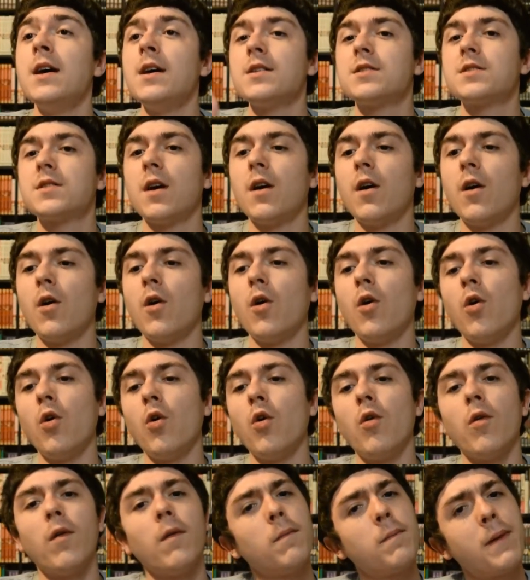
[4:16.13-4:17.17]

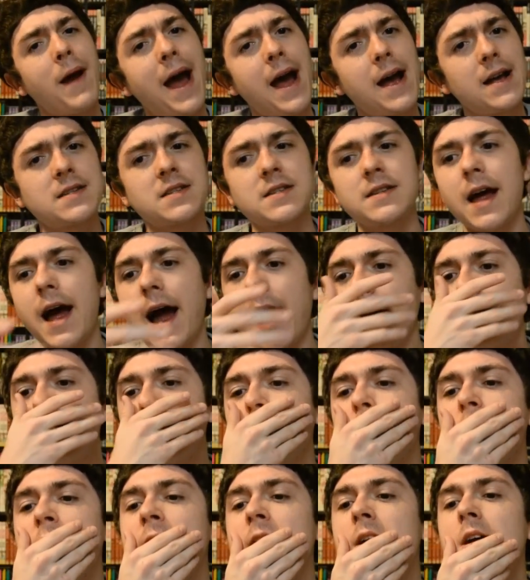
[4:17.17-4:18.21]
So, past that,
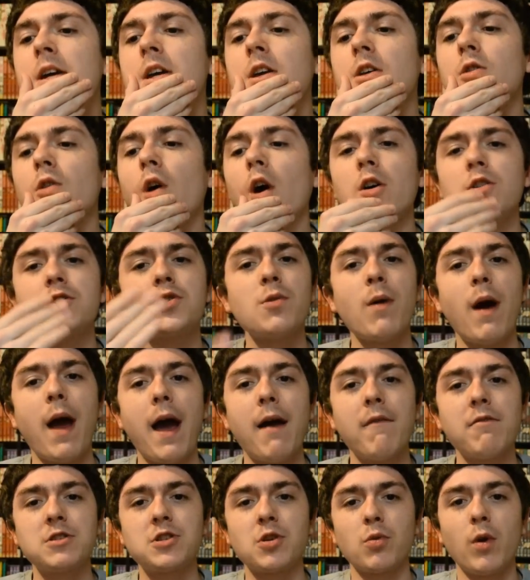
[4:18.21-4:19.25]
you also
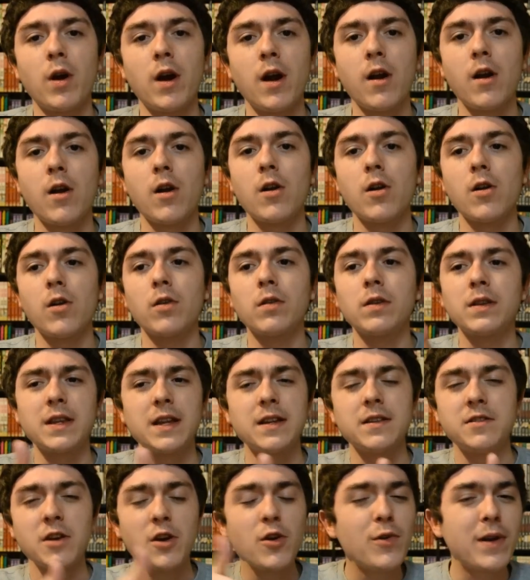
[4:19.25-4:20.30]
have it to where
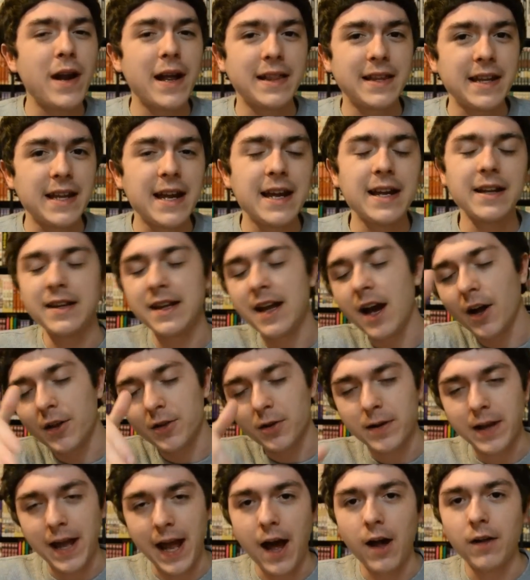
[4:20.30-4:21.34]
the dude at the end, the
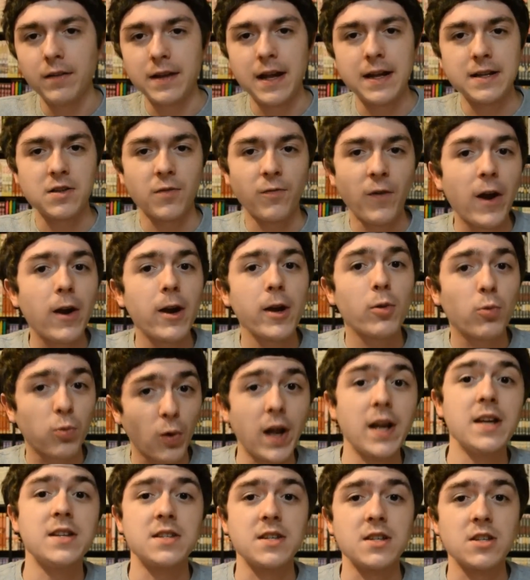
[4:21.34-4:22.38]
other count that's very
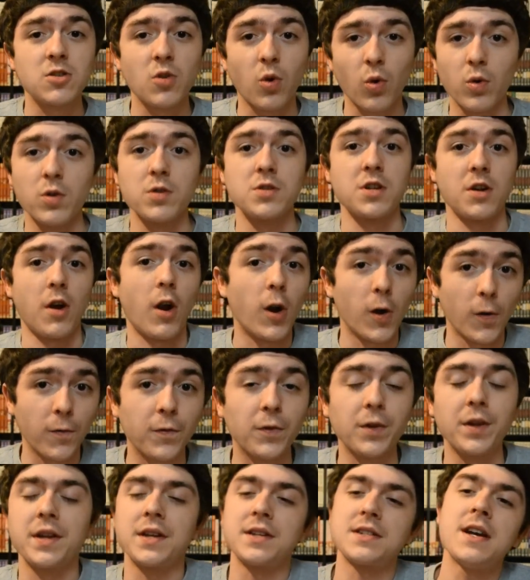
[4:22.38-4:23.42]
racist towards
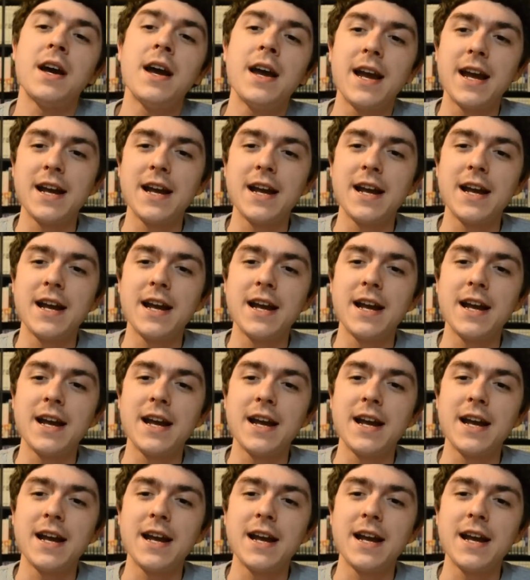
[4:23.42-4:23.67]
Earthlings,